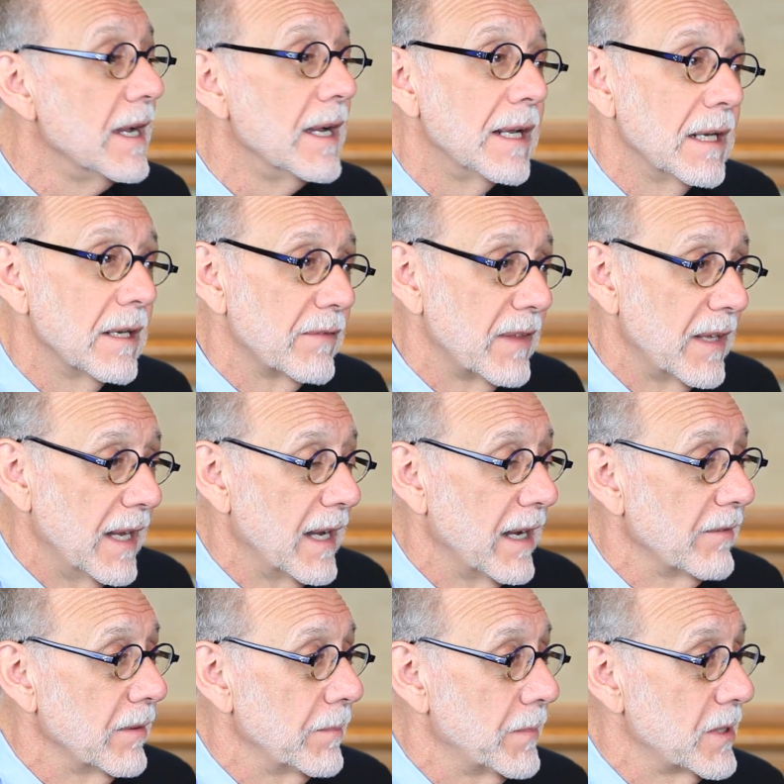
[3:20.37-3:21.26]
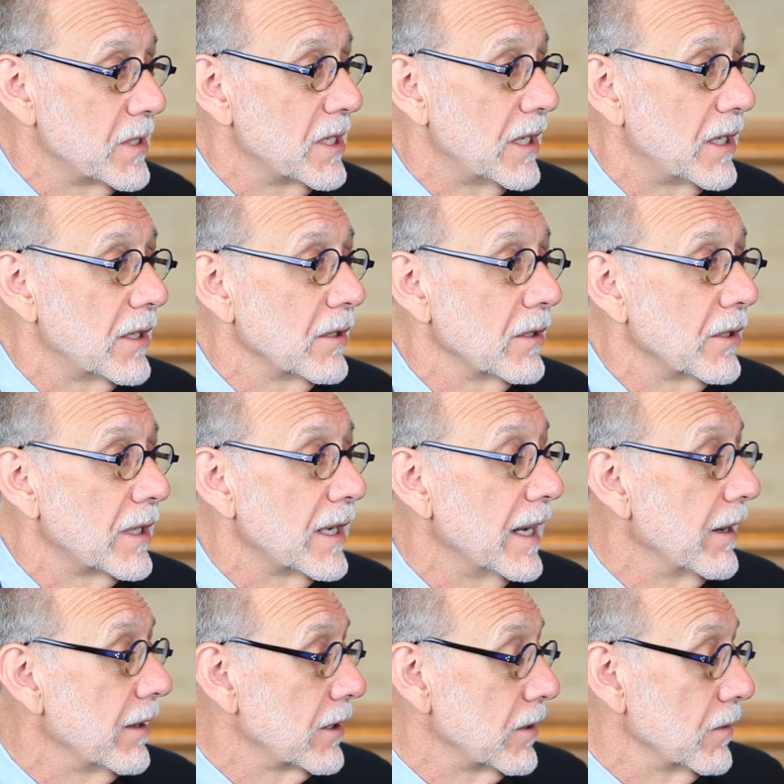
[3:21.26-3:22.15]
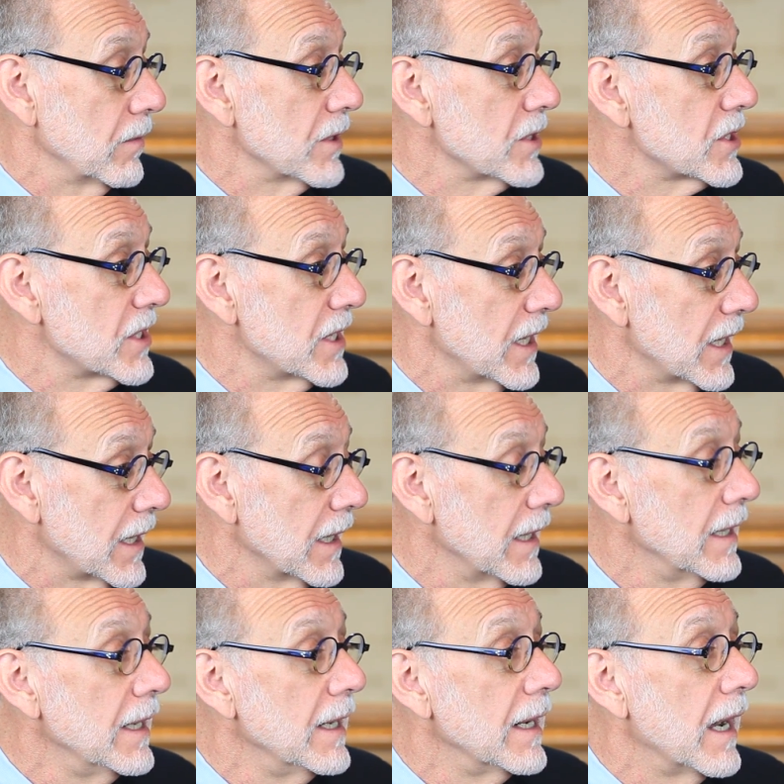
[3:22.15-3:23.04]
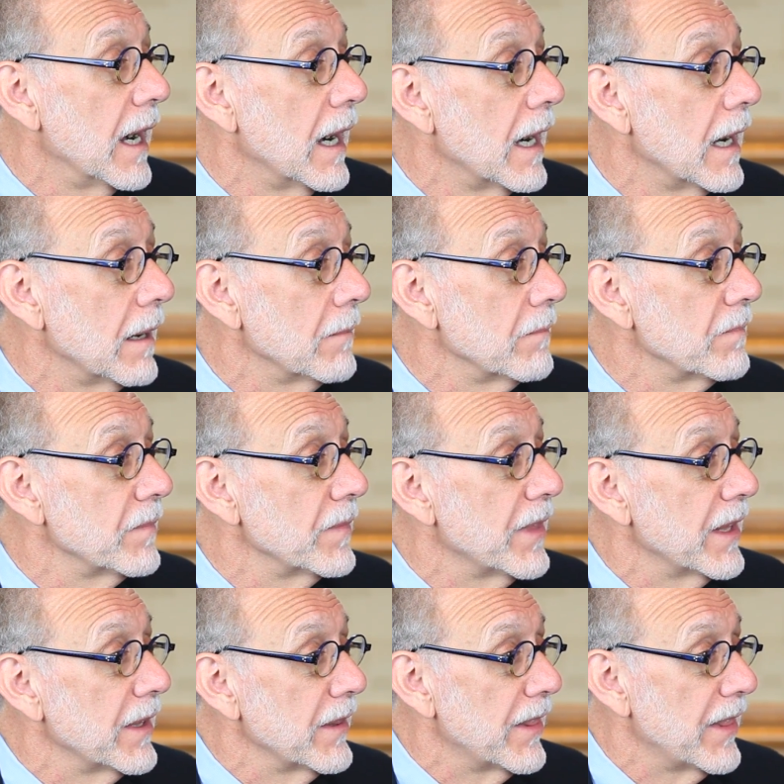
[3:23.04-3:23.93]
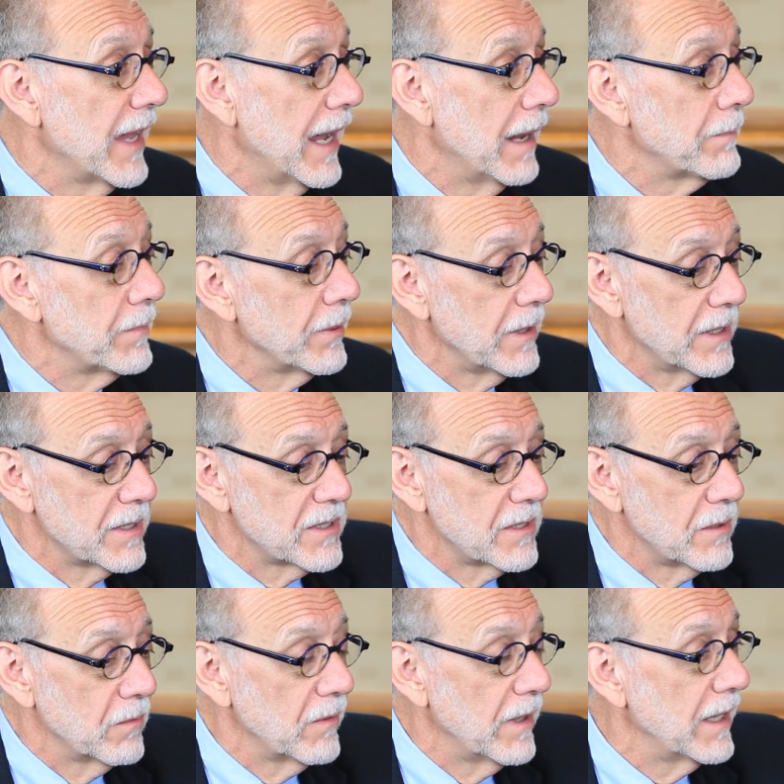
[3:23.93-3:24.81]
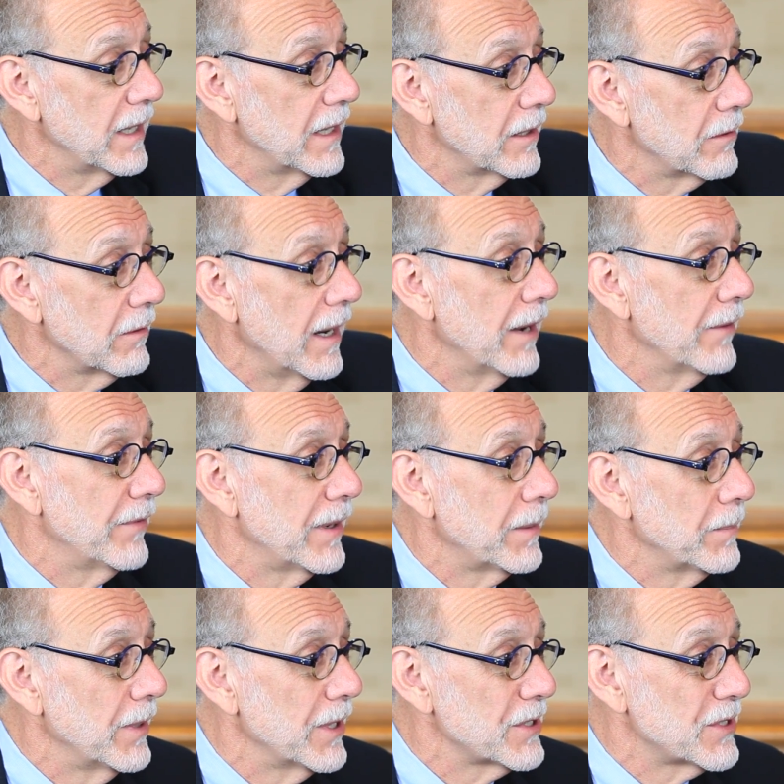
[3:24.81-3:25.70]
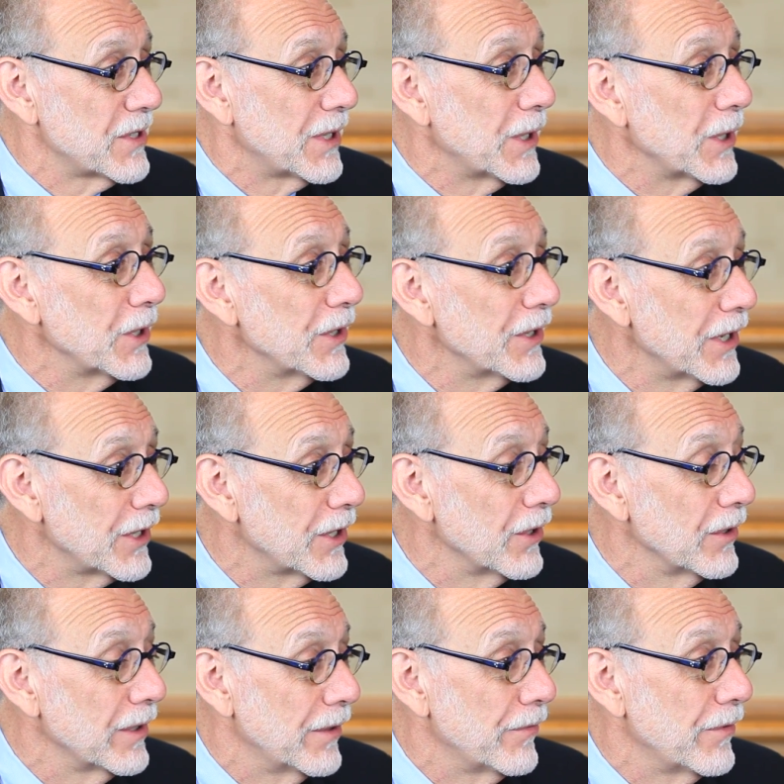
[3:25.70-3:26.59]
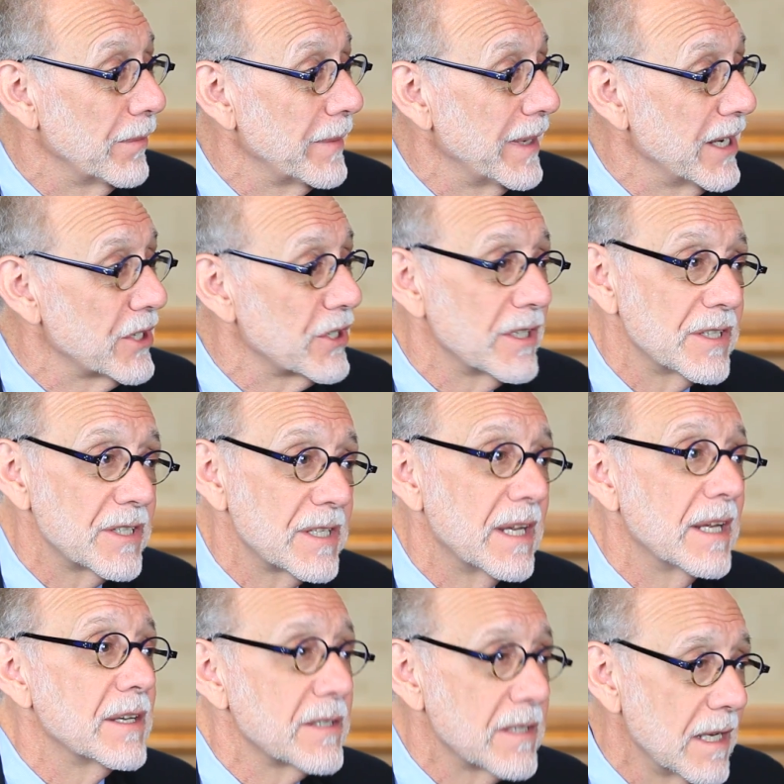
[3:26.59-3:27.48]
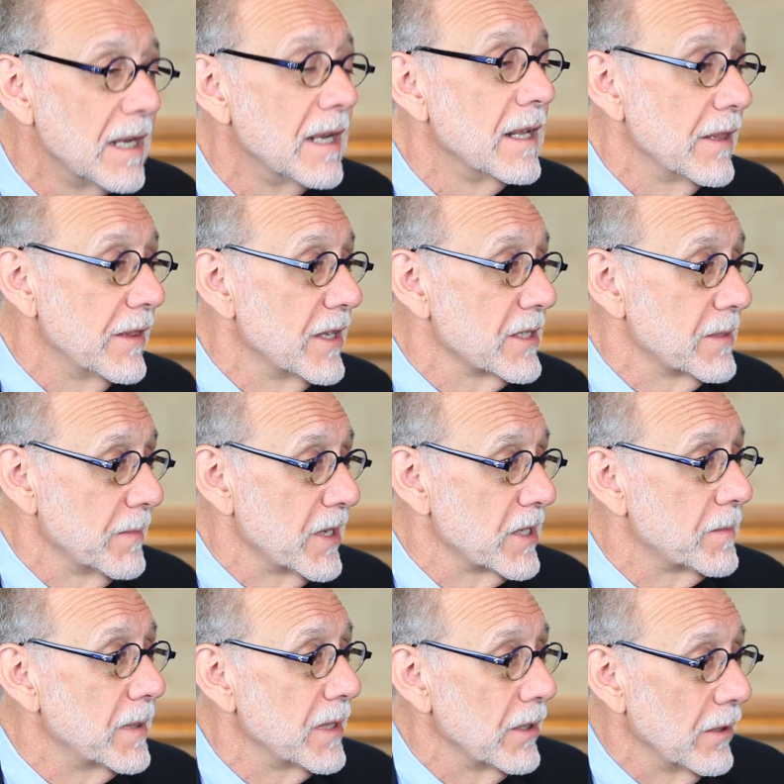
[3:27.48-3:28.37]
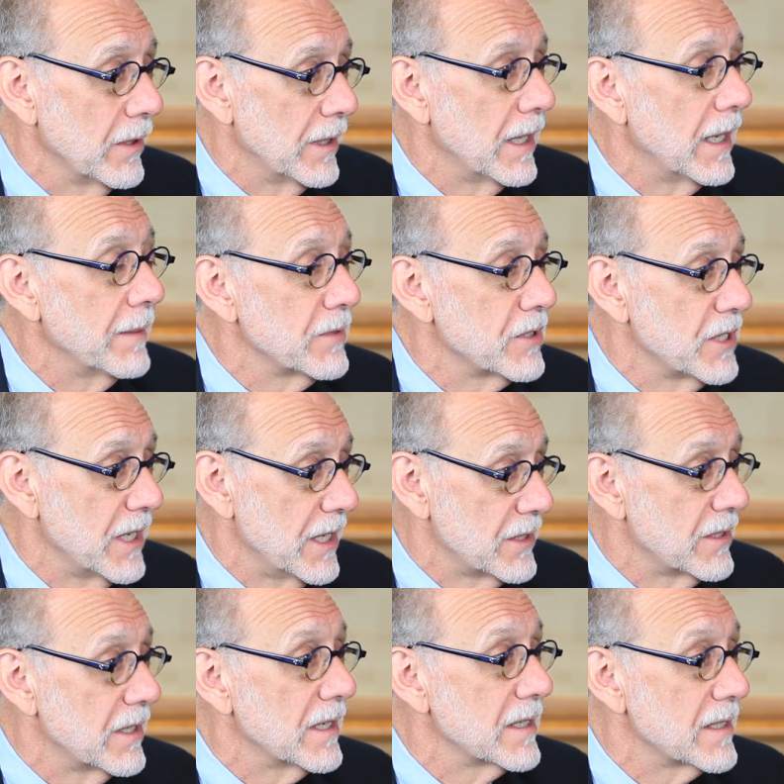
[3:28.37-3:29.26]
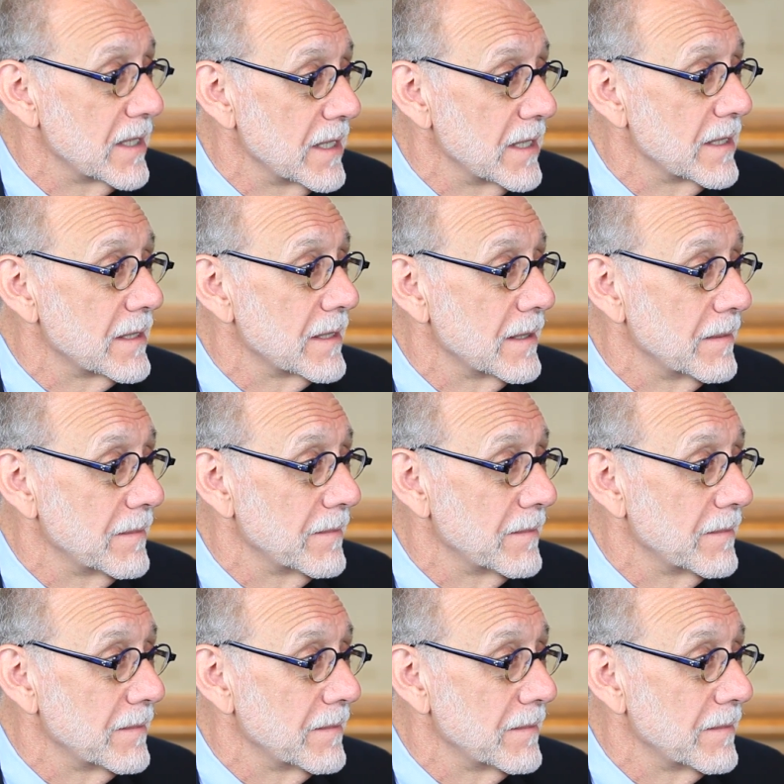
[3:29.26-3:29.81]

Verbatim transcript: And if they have a particular characteristic, um, then that plus the radiographic plus the clinical information says this must be Erdheim Chester disease.